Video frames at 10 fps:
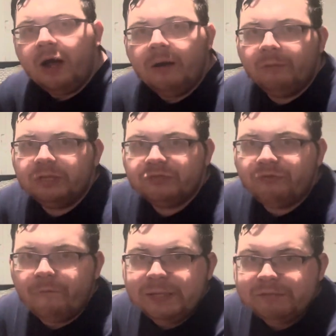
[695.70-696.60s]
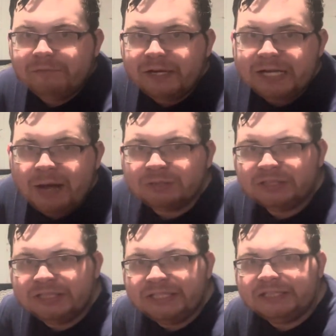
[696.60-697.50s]
Which for me right now is a
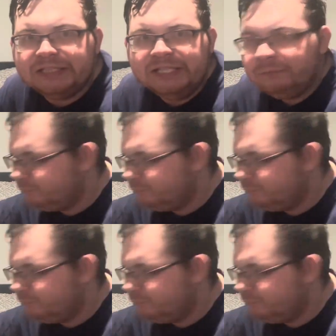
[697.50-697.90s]
TNT.